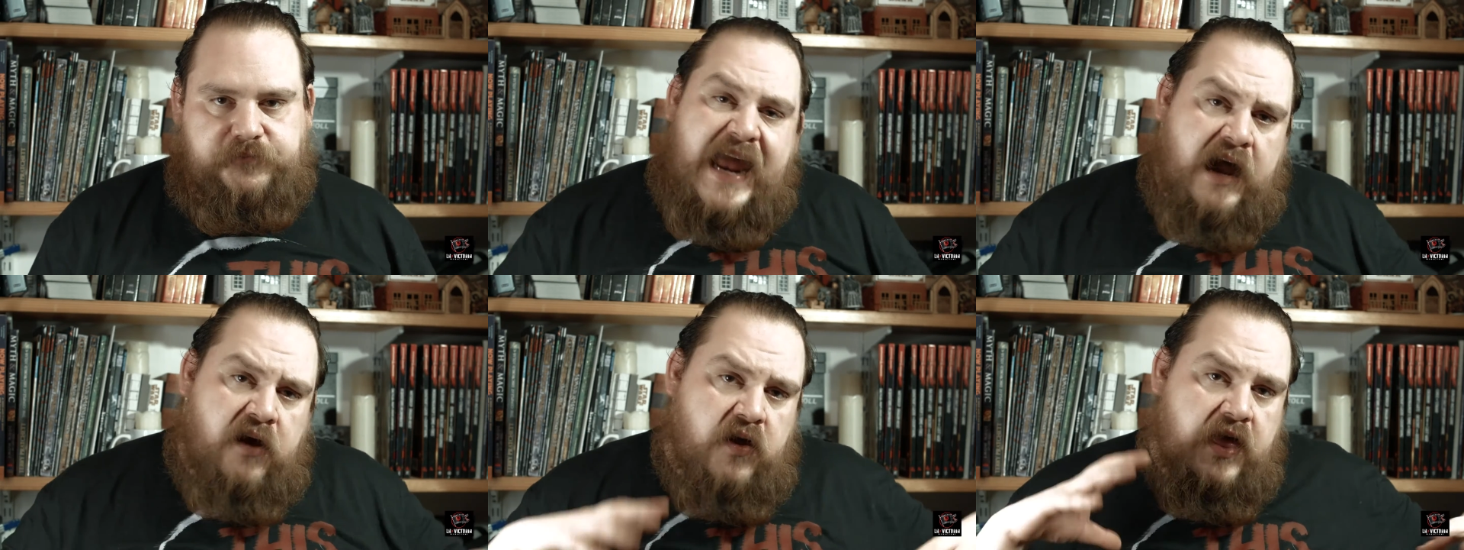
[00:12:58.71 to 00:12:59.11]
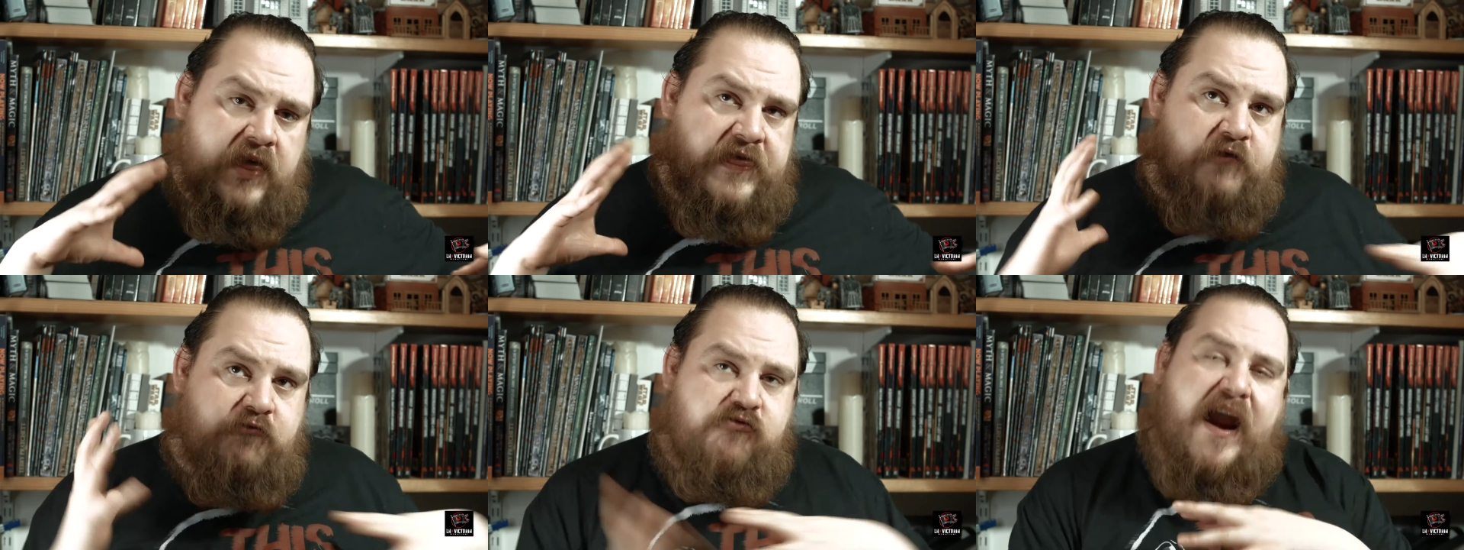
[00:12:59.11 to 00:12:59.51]
Now,
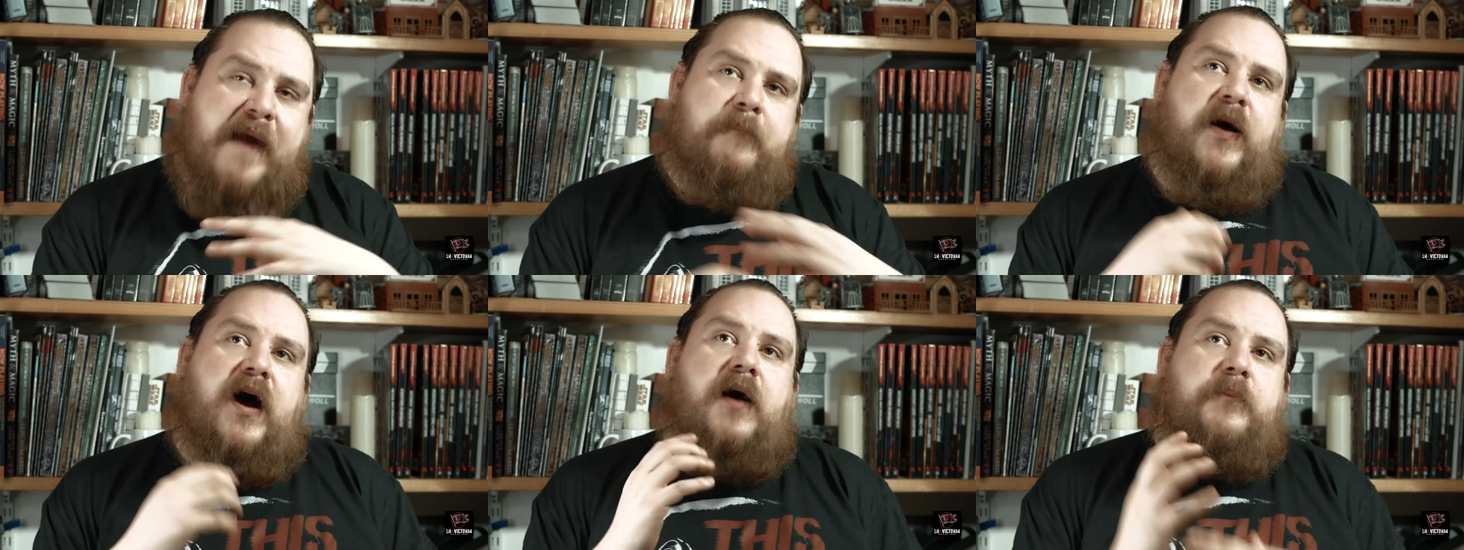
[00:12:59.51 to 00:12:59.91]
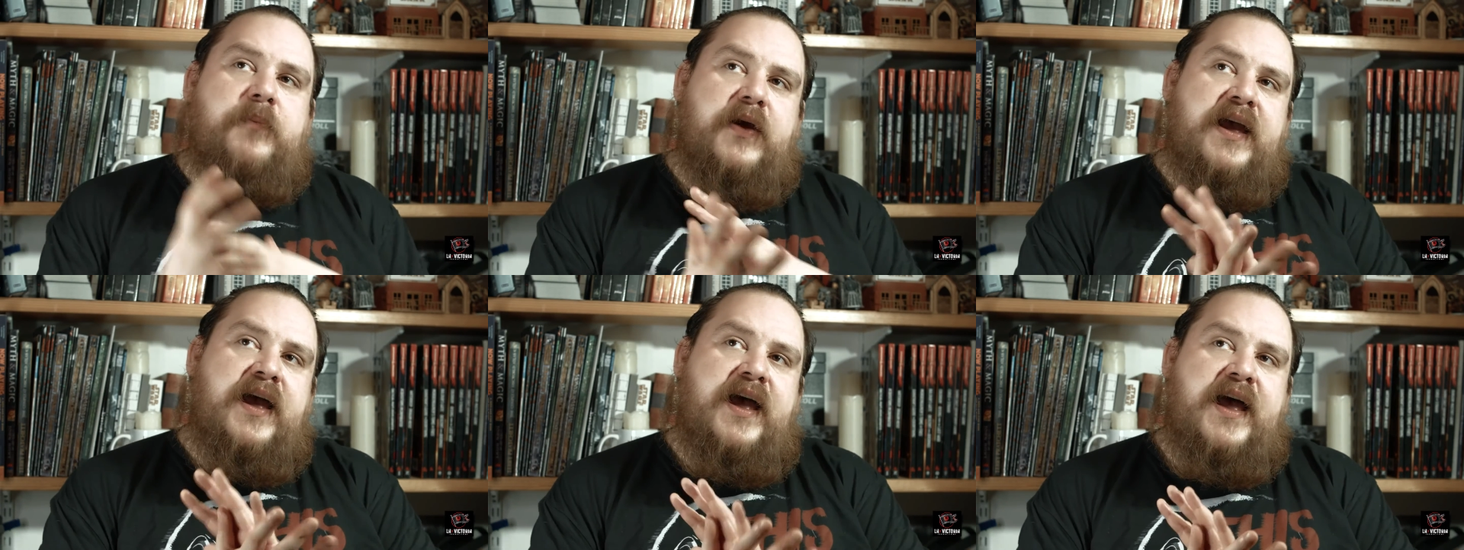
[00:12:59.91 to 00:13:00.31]
the wrap-up,
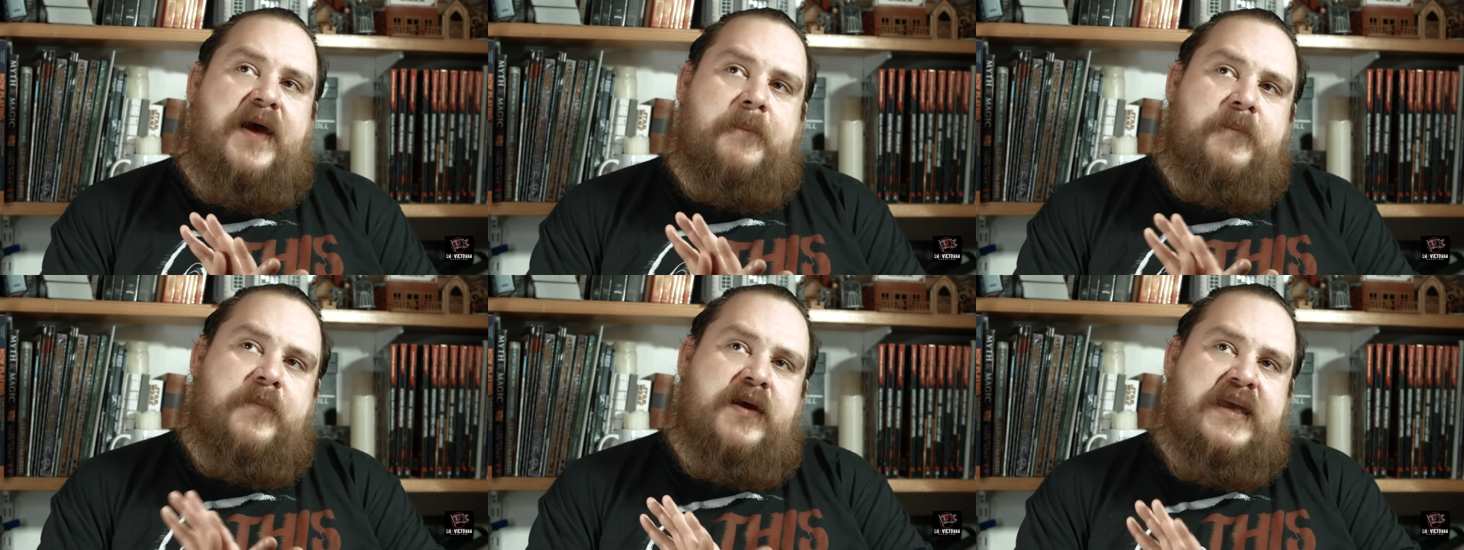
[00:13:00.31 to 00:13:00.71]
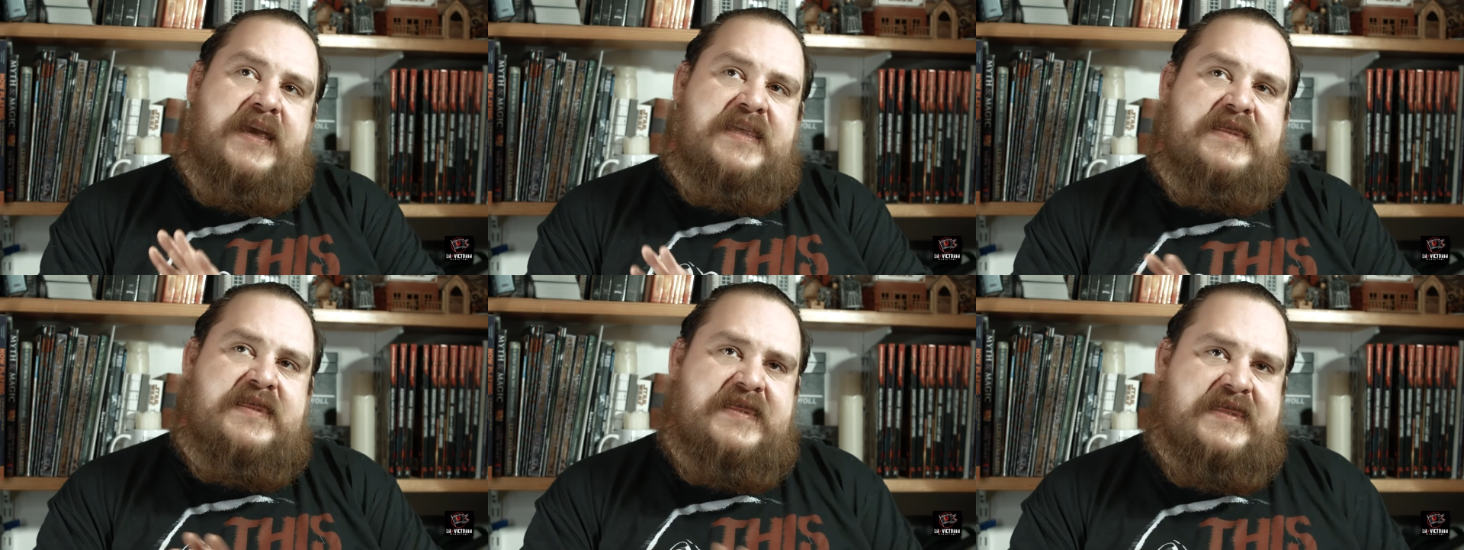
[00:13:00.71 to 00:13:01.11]

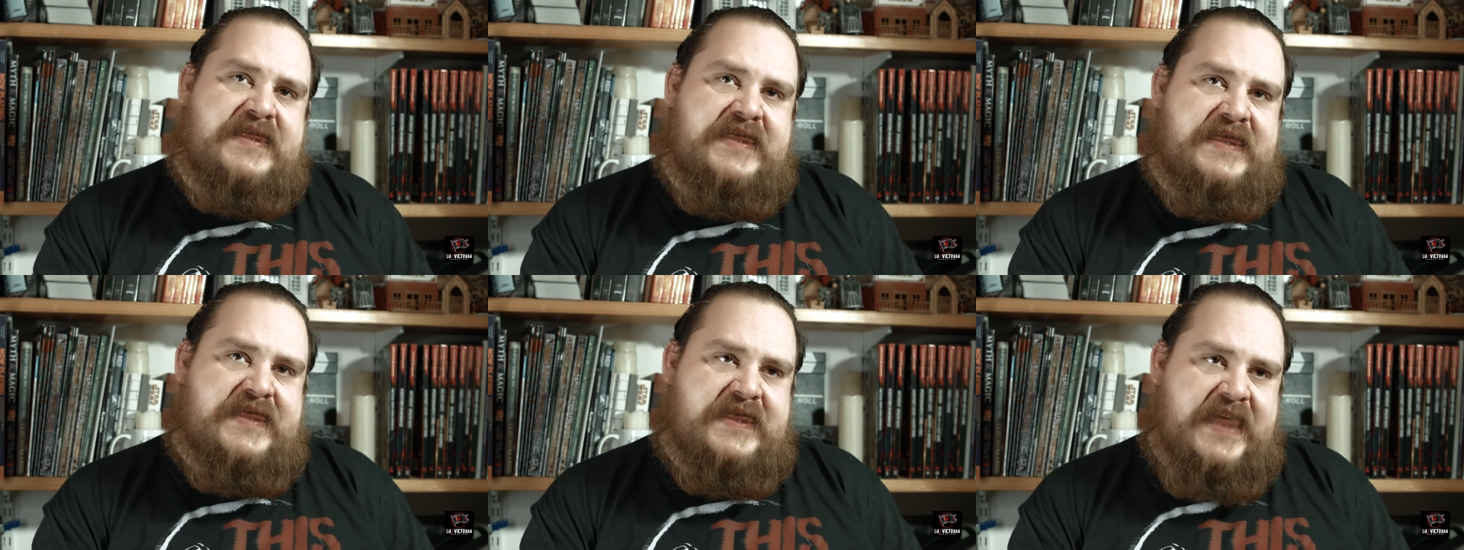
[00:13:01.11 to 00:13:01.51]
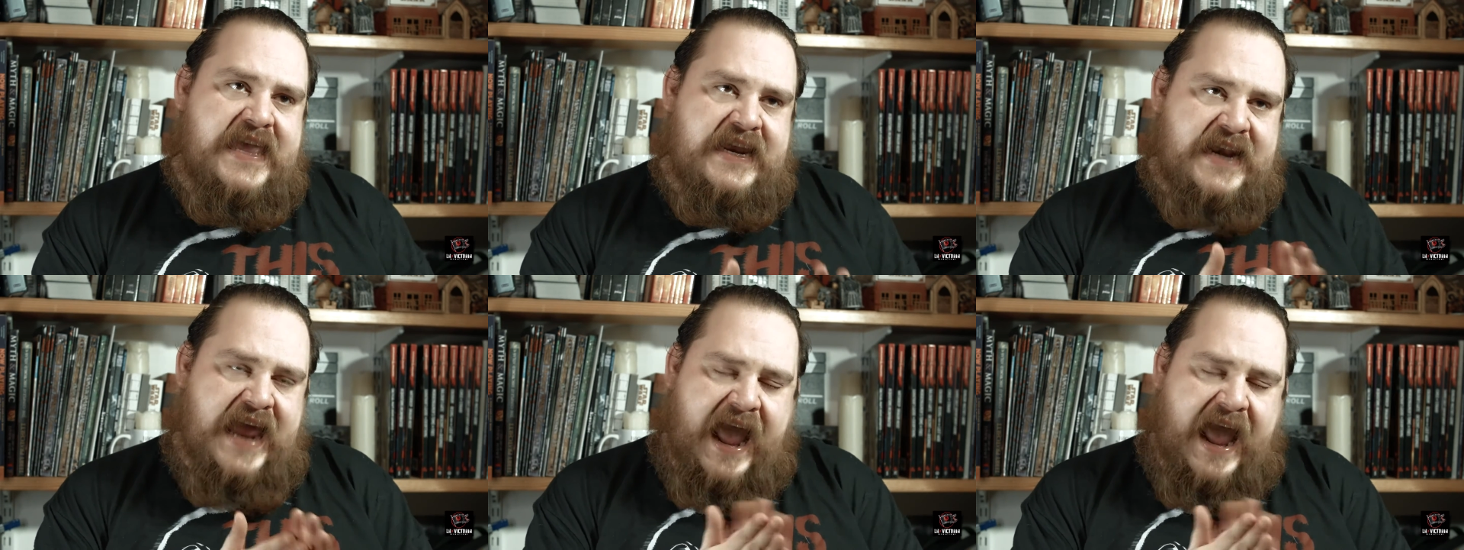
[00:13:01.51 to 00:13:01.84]
in